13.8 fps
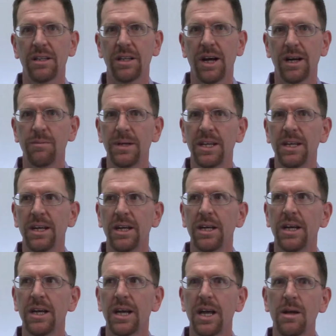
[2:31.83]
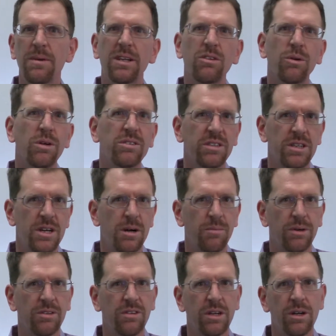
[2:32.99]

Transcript: I'd be aiming towards the numbers,